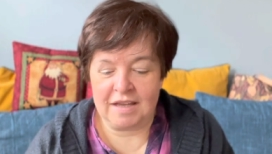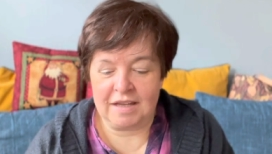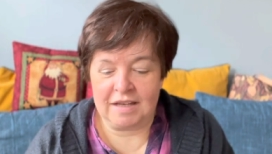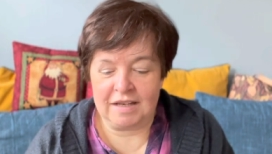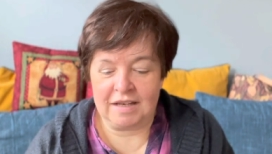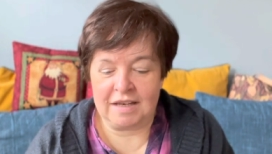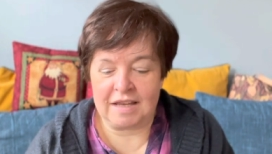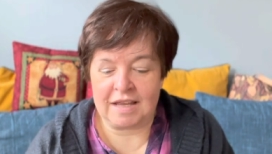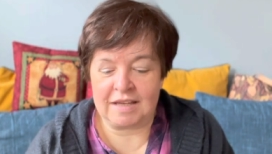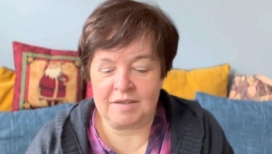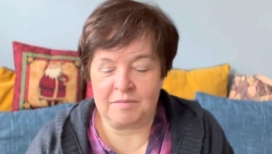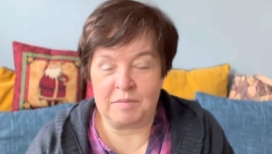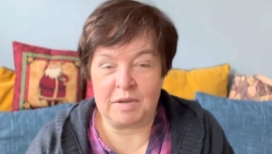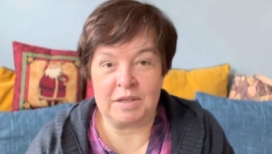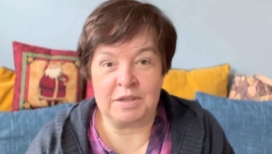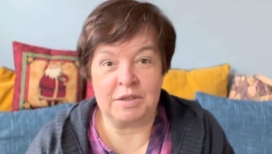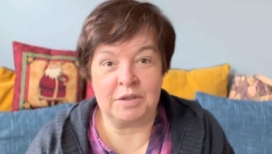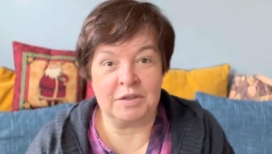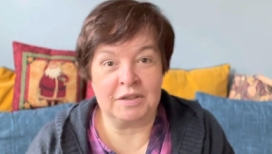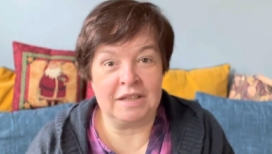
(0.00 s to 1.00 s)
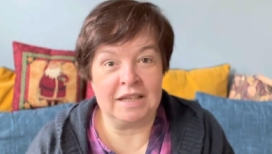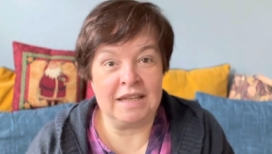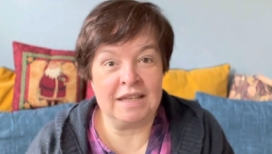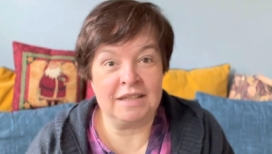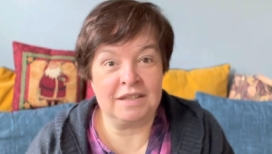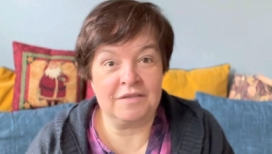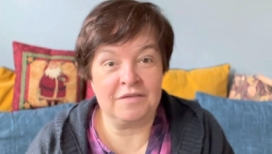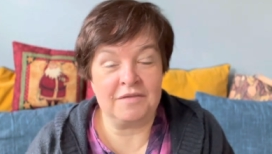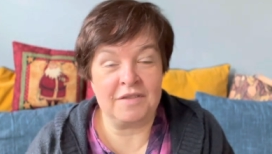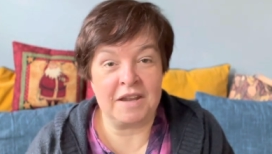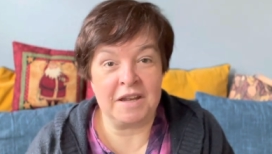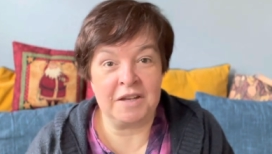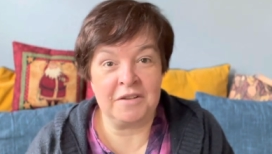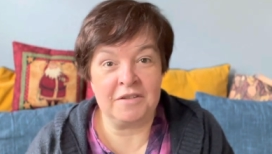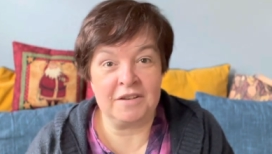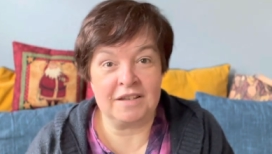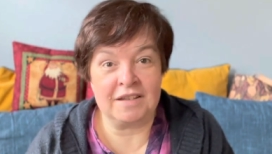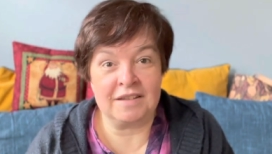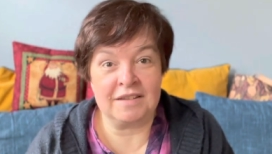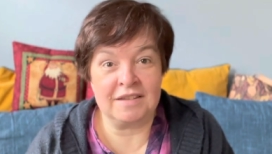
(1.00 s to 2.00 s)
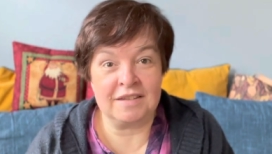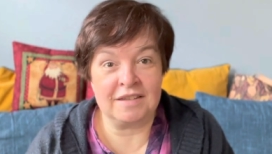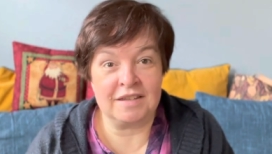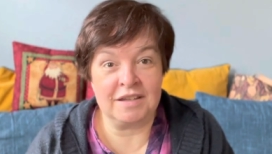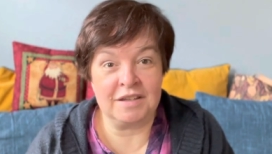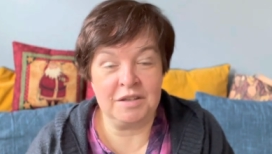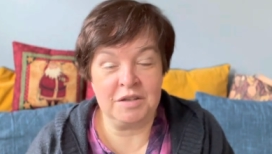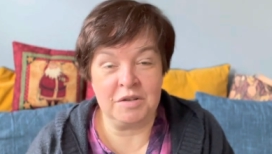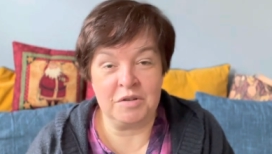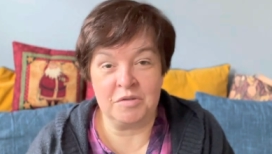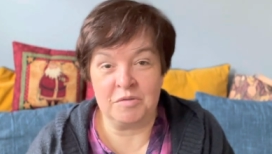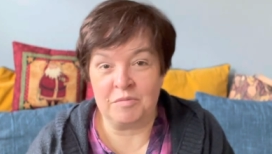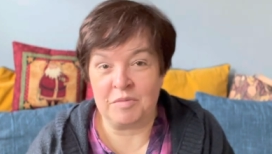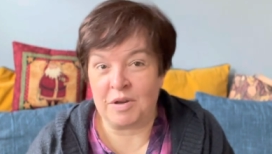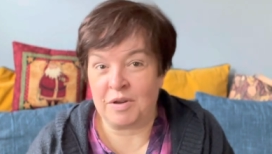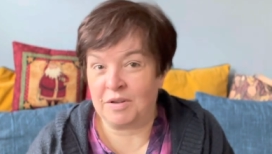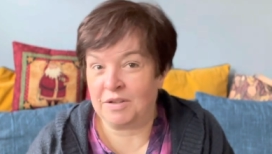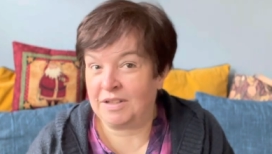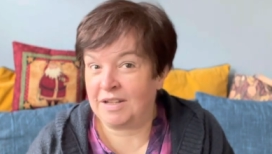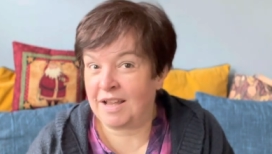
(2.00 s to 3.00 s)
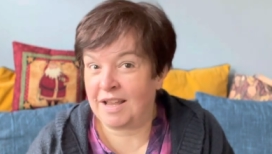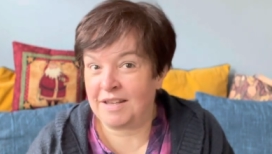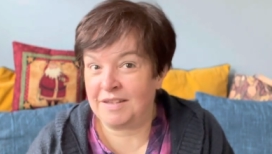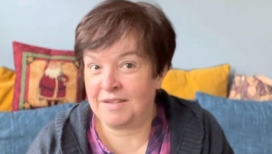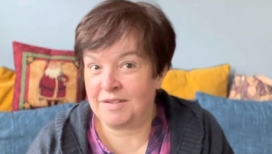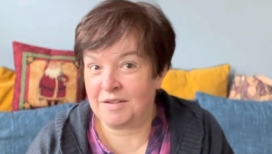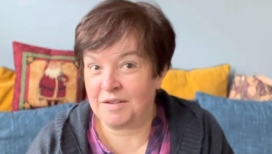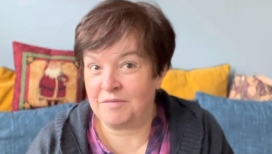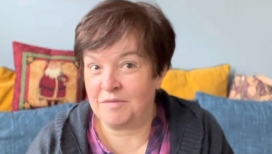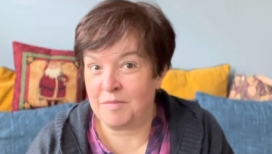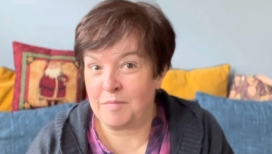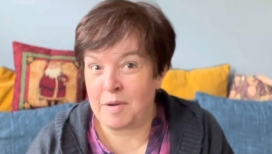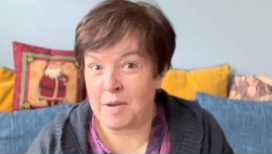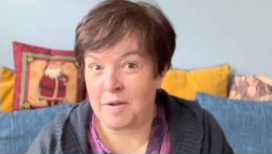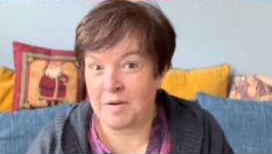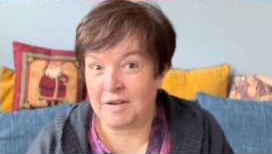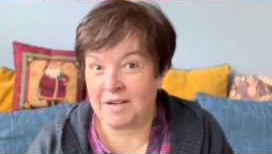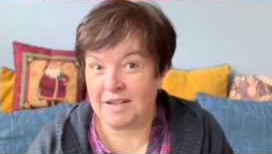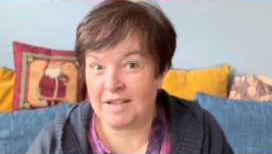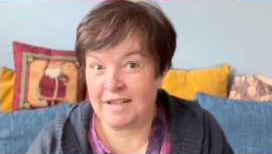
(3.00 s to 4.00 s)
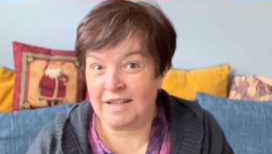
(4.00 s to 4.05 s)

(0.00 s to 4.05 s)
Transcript: Last but not least, there is a new podcast on the blog.